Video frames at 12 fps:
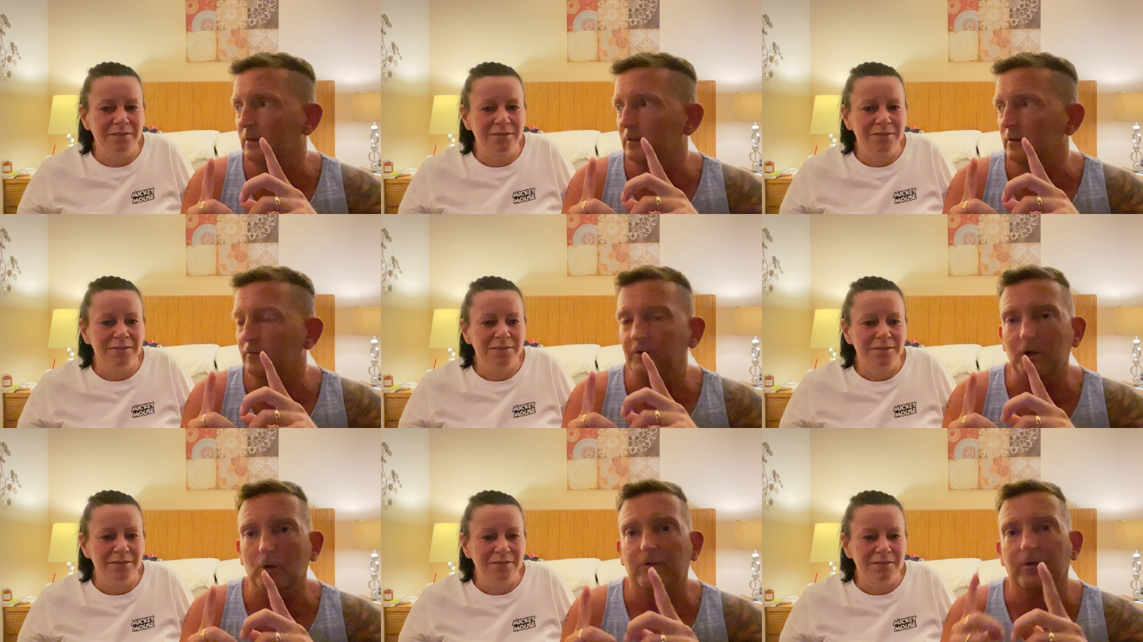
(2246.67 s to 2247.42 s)
Speaker 1: the
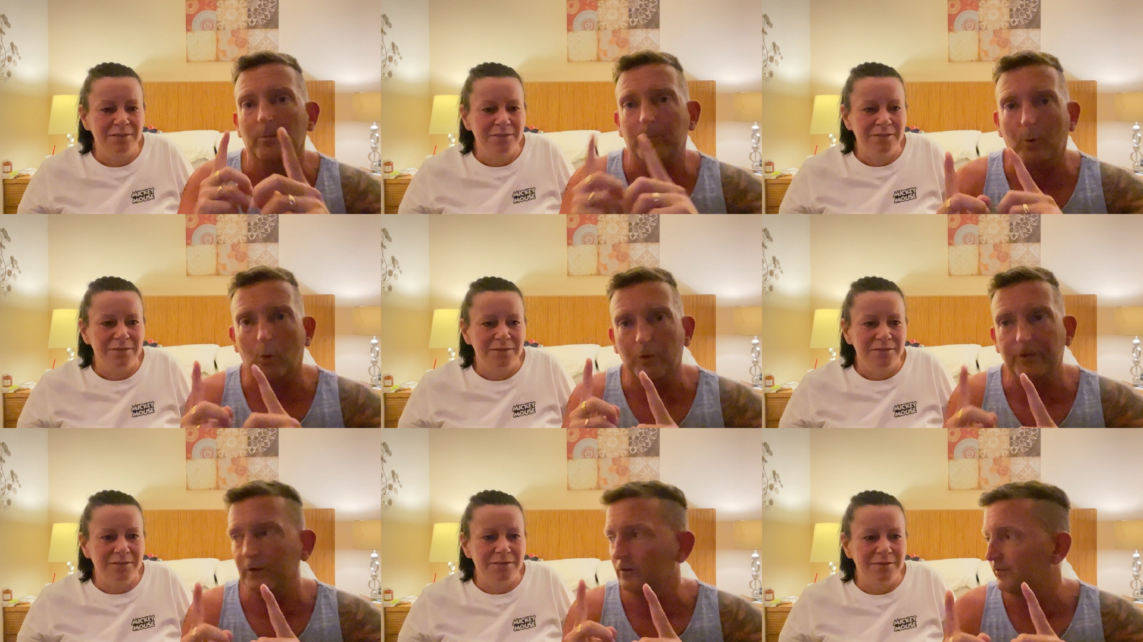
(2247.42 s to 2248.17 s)
video from
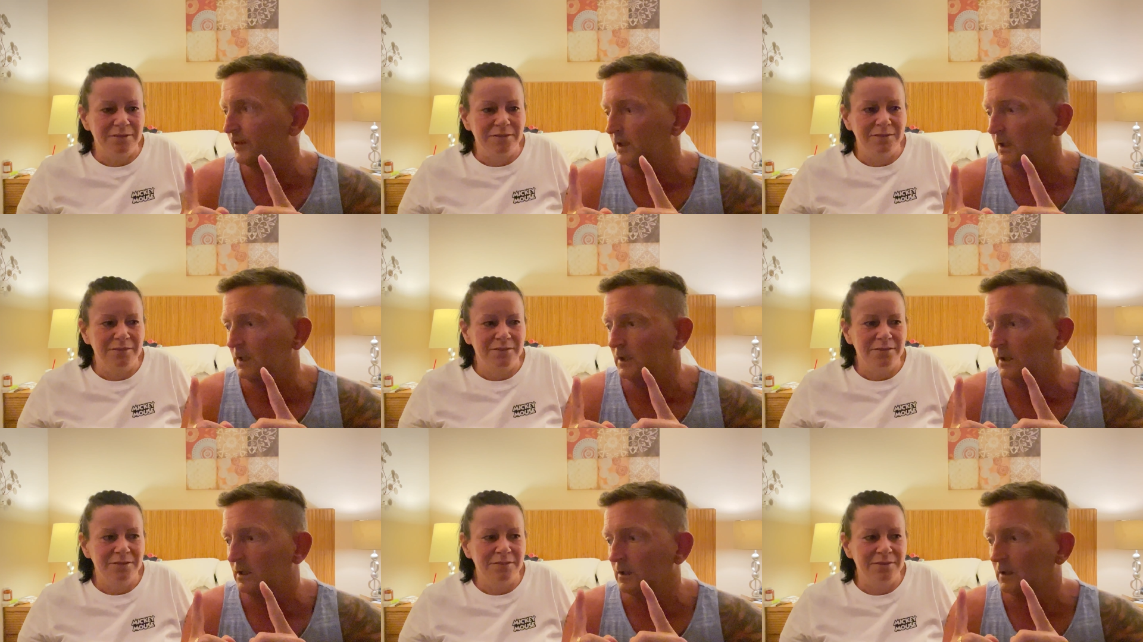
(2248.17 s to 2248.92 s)
both of the
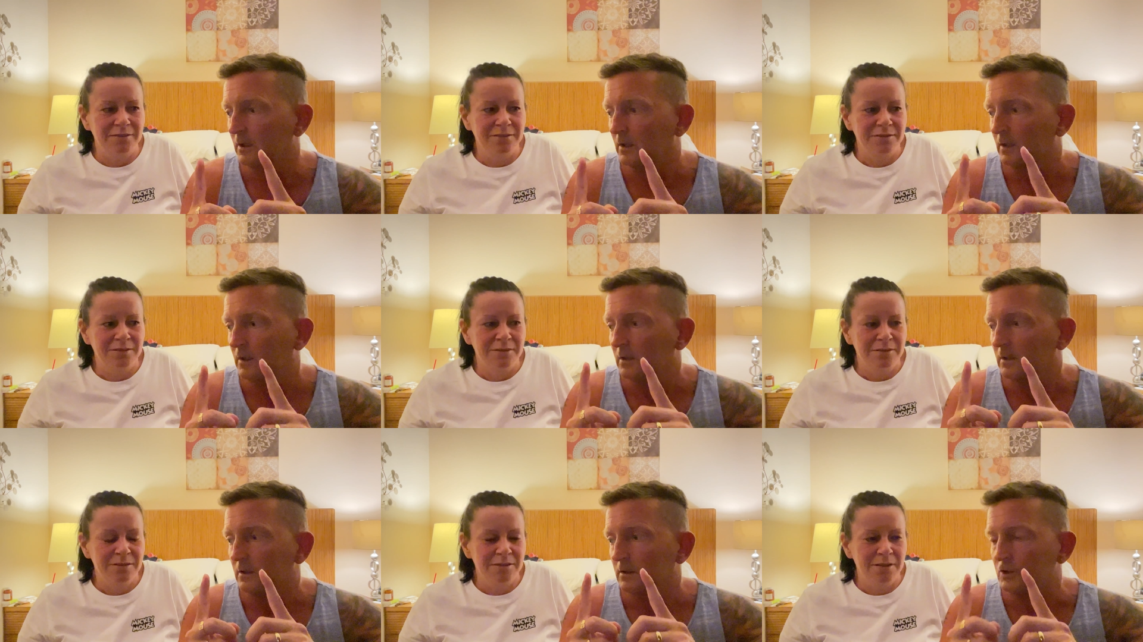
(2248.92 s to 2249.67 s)

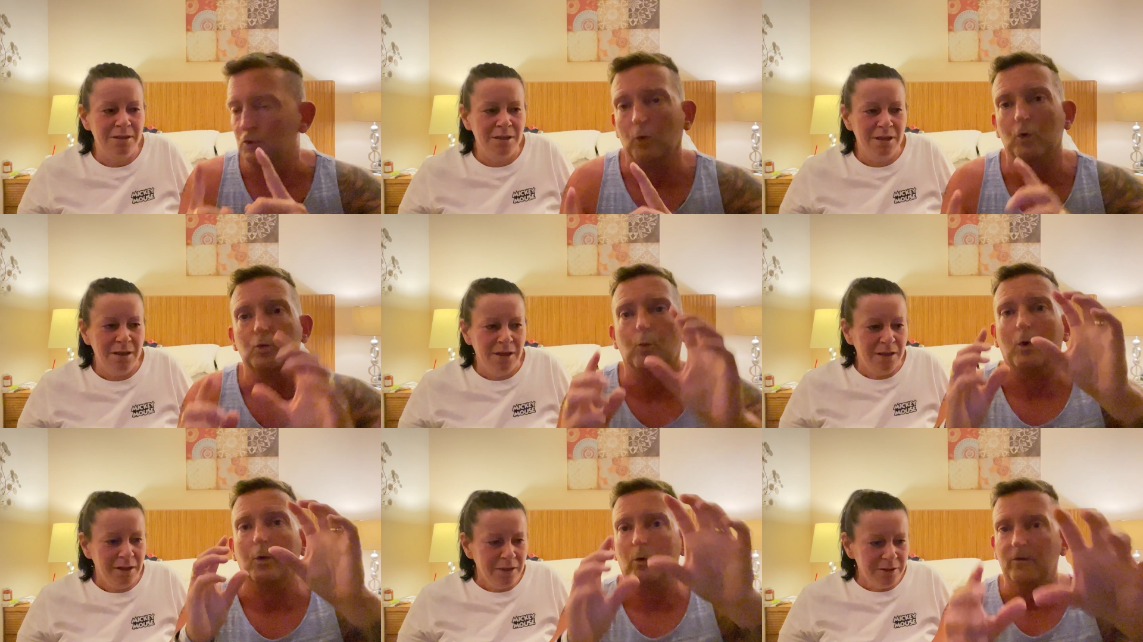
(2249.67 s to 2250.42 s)
shows,
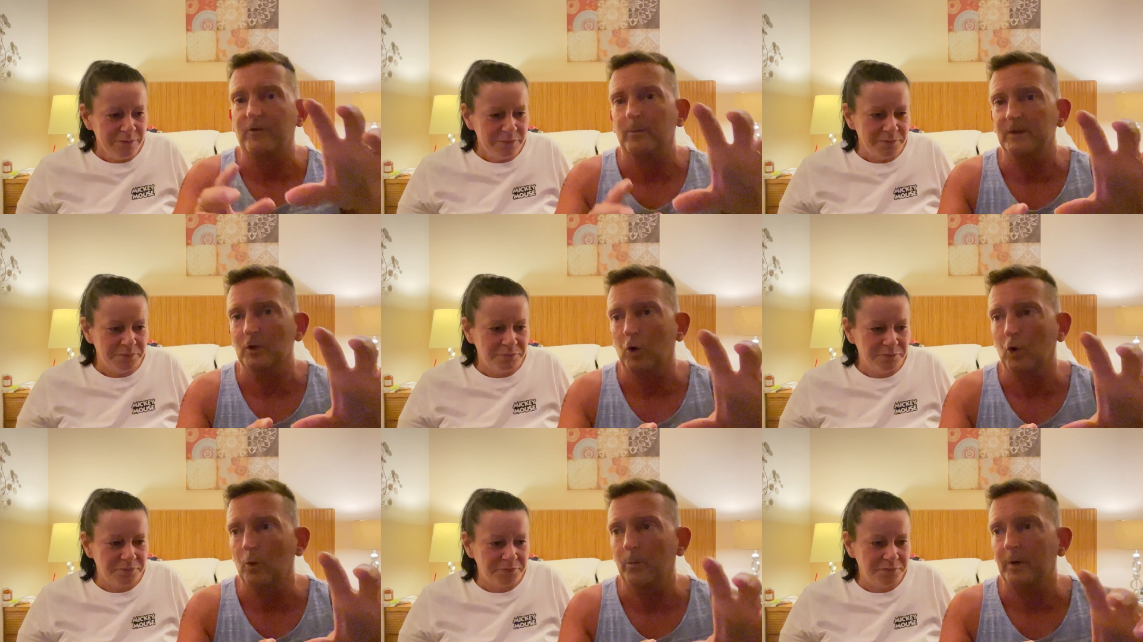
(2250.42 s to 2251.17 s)
what the one from in the
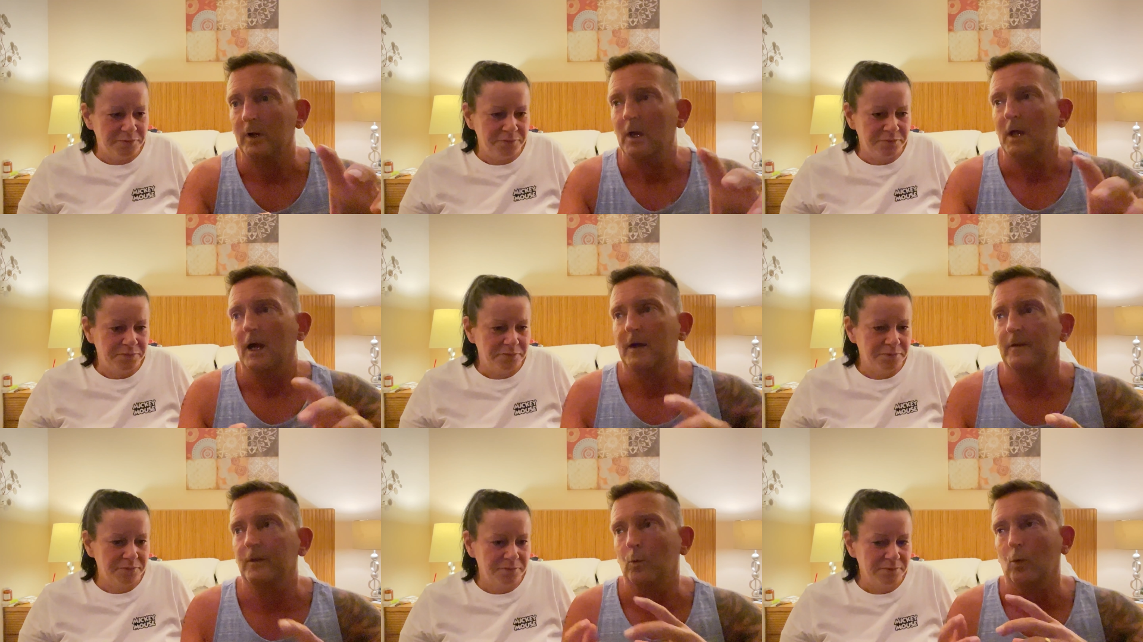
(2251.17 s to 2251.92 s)
hub, and
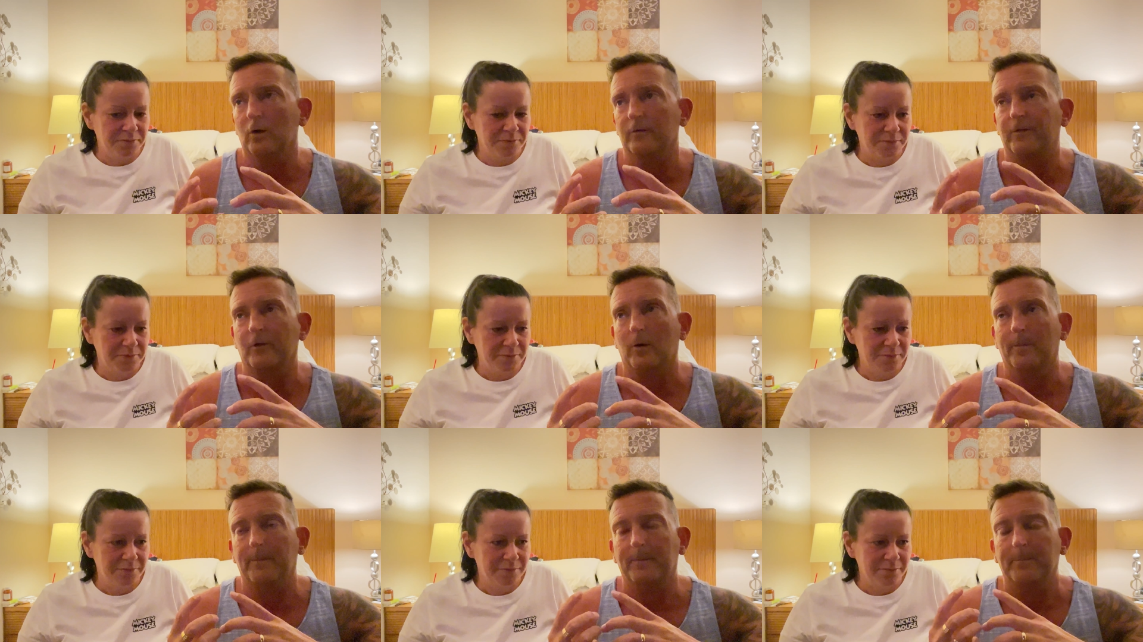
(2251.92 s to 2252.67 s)
then the one
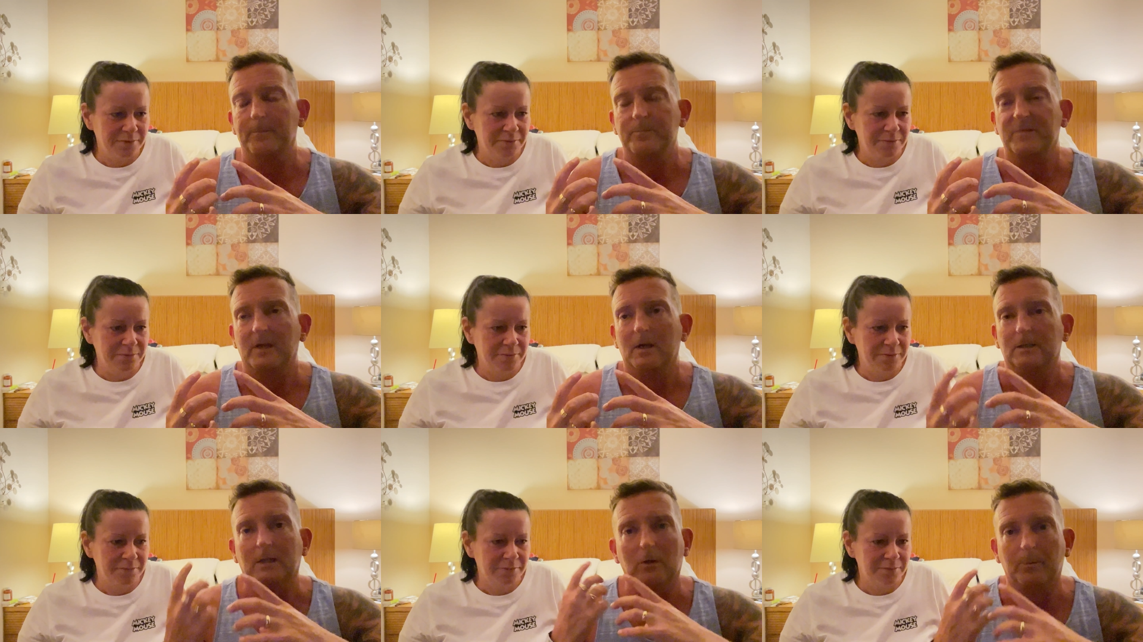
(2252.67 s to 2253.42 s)
from
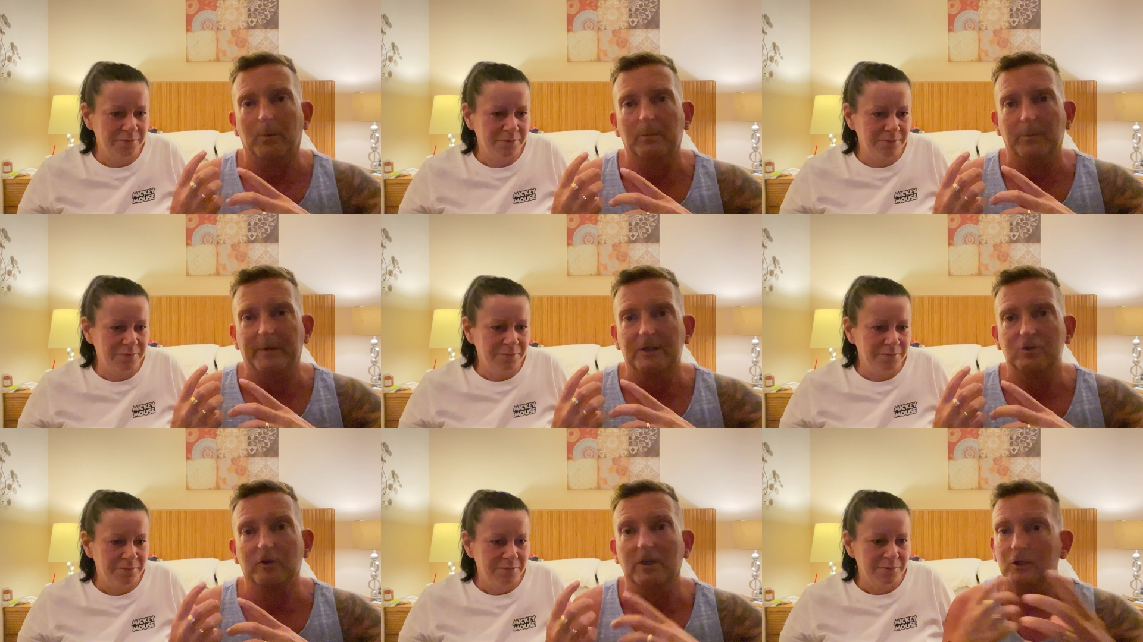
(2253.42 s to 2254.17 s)
down the bottom of Main
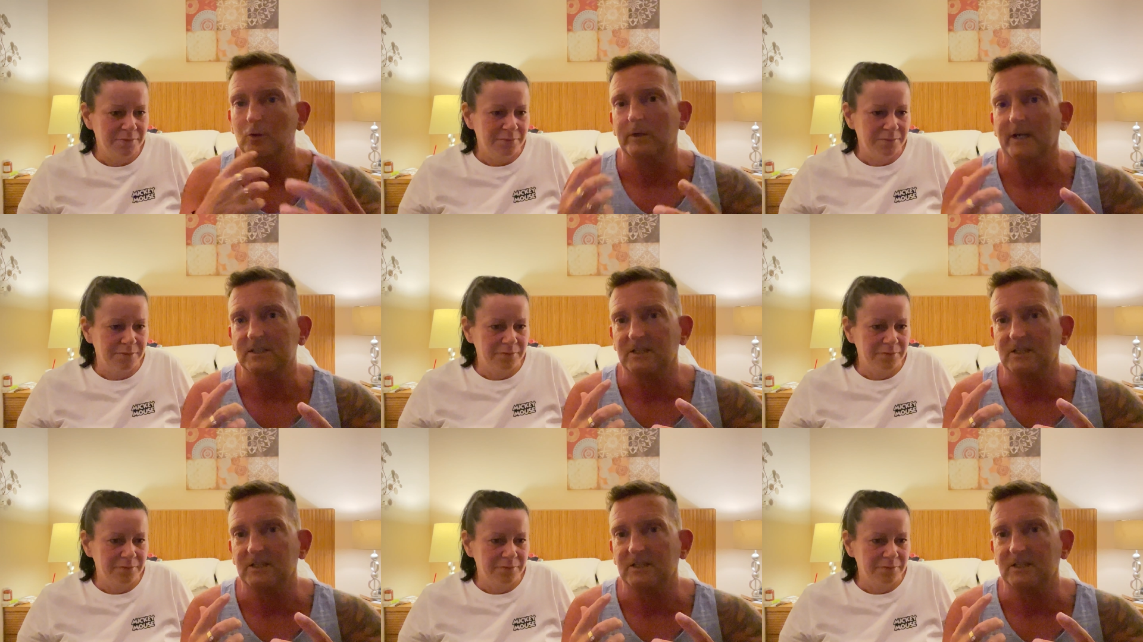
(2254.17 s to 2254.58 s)
Street, and you guys